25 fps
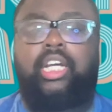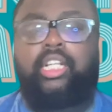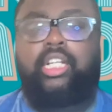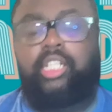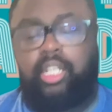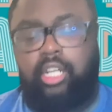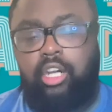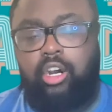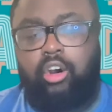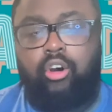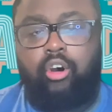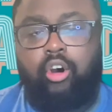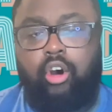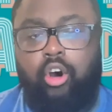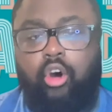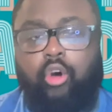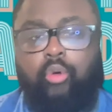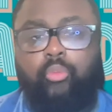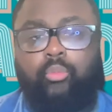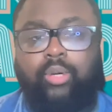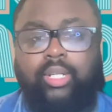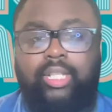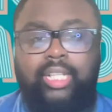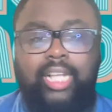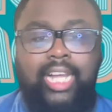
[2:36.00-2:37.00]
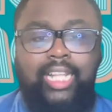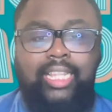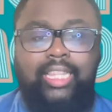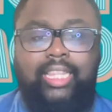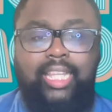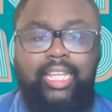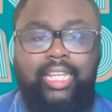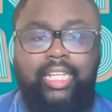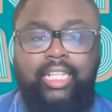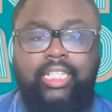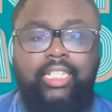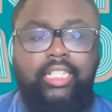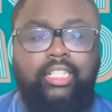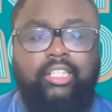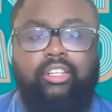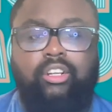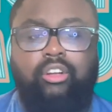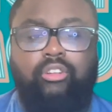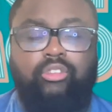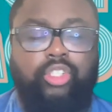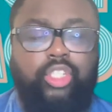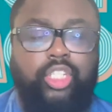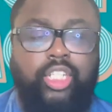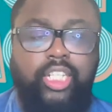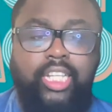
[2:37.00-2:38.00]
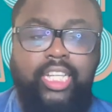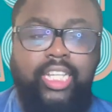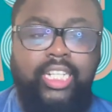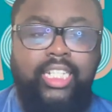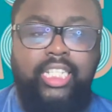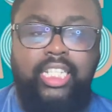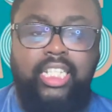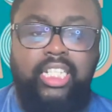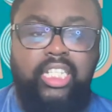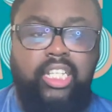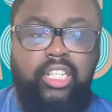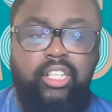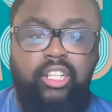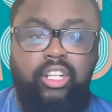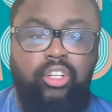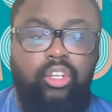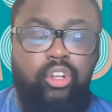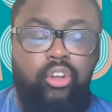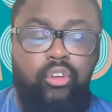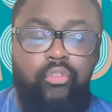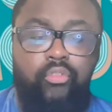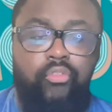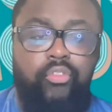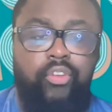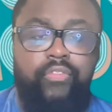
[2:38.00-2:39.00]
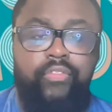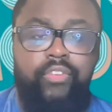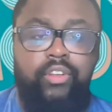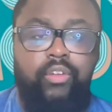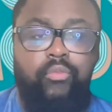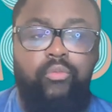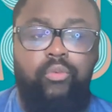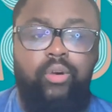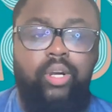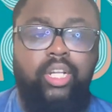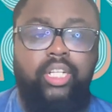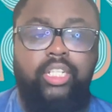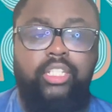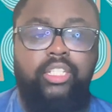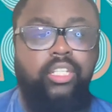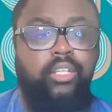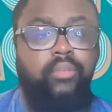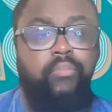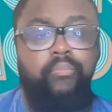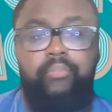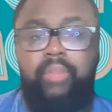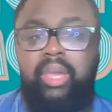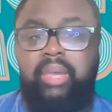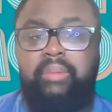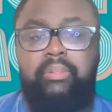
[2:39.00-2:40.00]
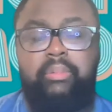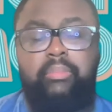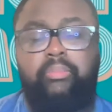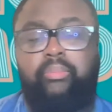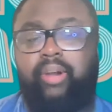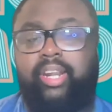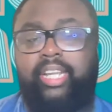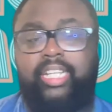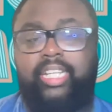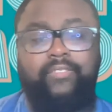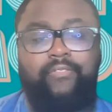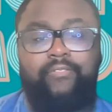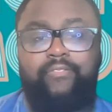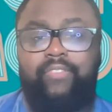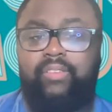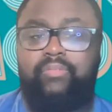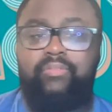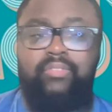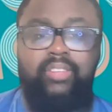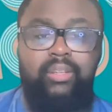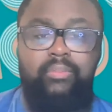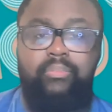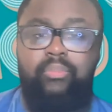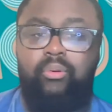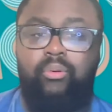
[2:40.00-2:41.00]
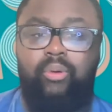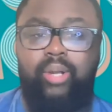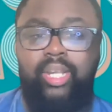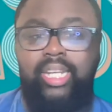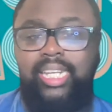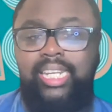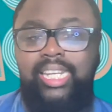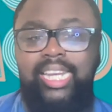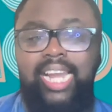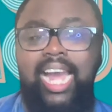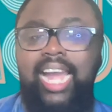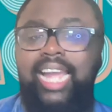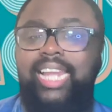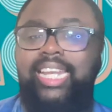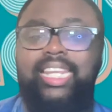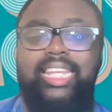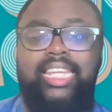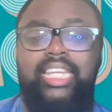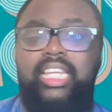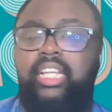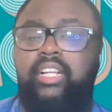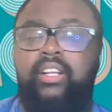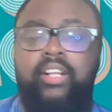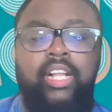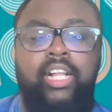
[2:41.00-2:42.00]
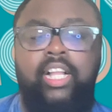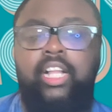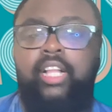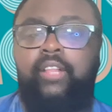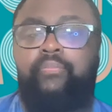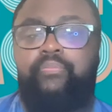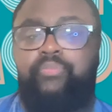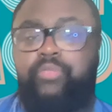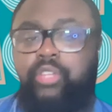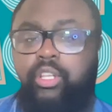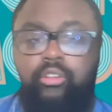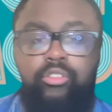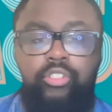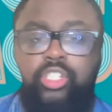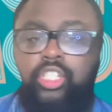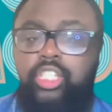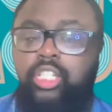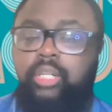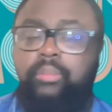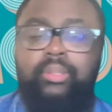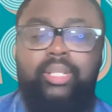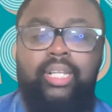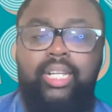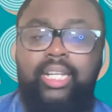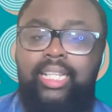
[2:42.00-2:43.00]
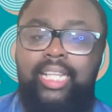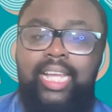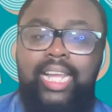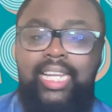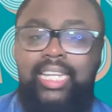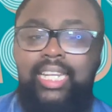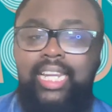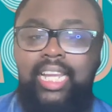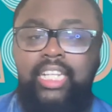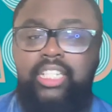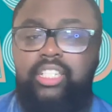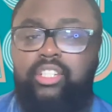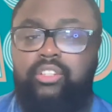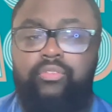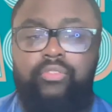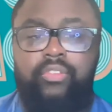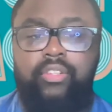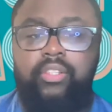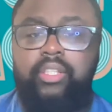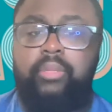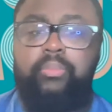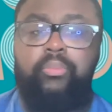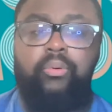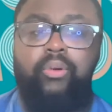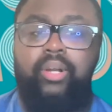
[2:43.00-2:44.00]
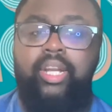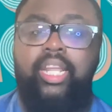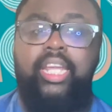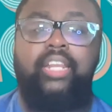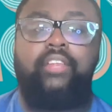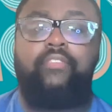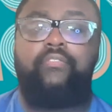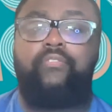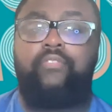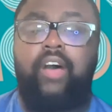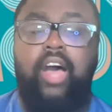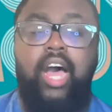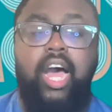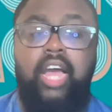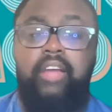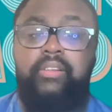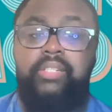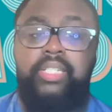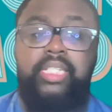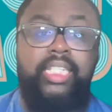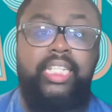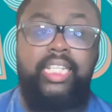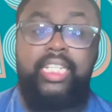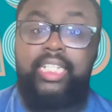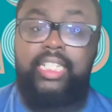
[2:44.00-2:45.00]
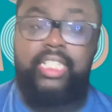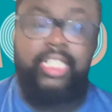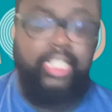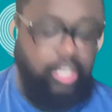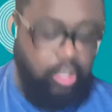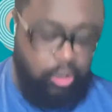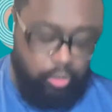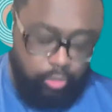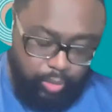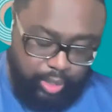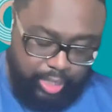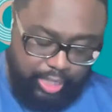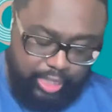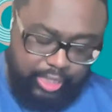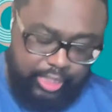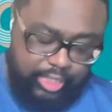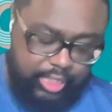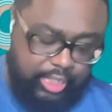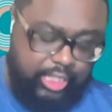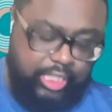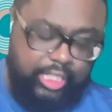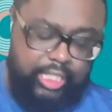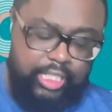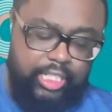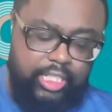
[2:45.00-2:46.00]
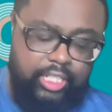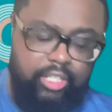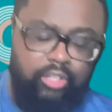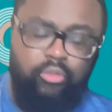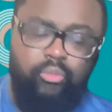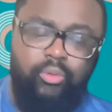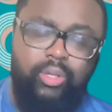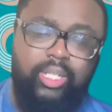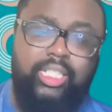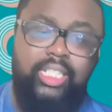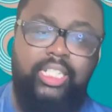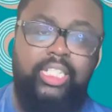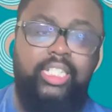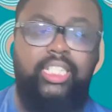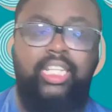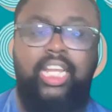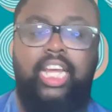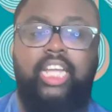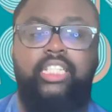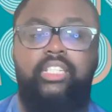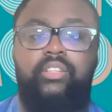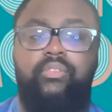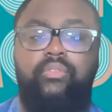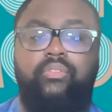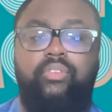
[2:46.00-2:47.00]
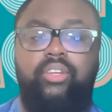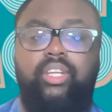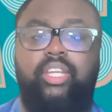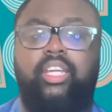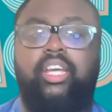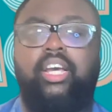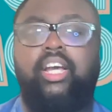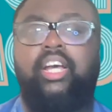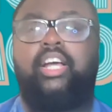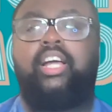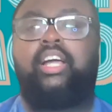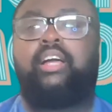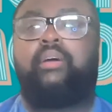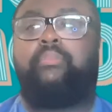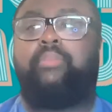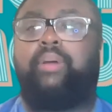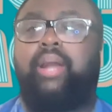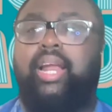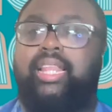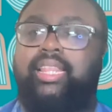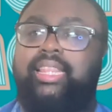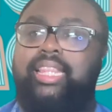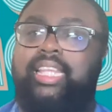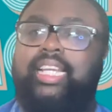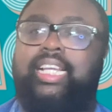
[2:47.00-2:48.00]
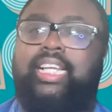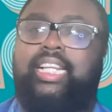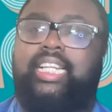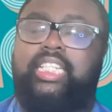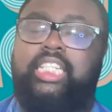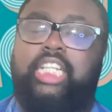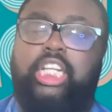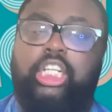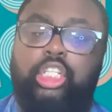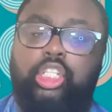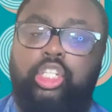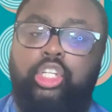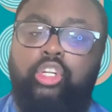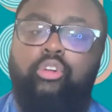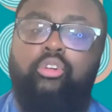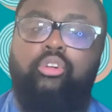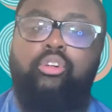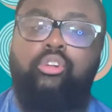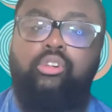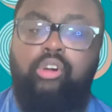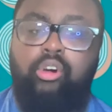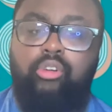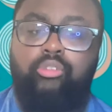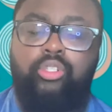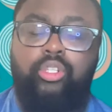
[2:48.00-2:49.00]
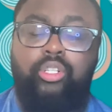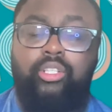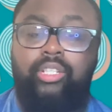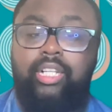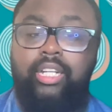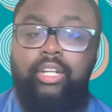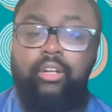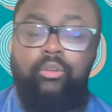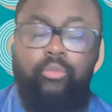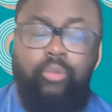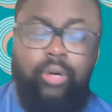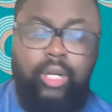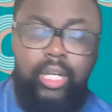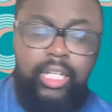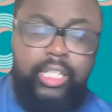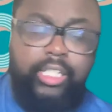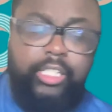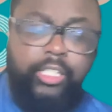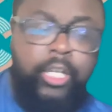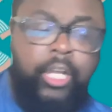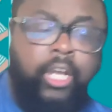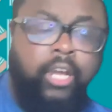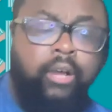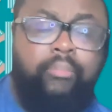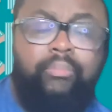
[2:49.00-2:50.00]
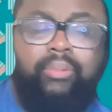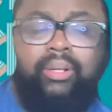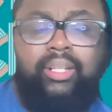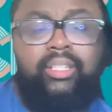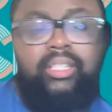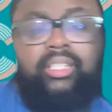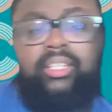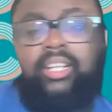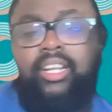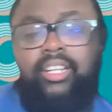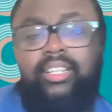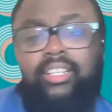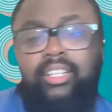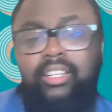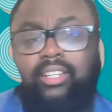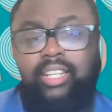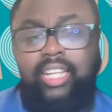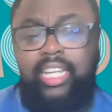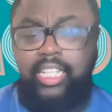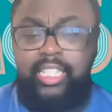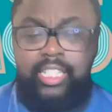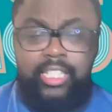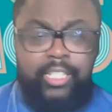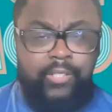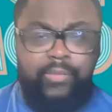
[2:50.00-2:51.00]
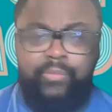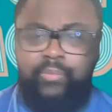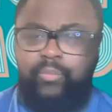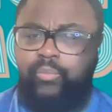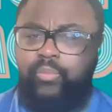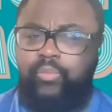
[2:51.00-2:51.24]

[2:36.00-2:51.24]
to go home with. I think, you know, she gets into the low 51s, maybe breaks 50.90, you know, something of that nature, 50.85. Sid still wins. She still wins decisively, but I think it is a little closer than it was. But nonetheless,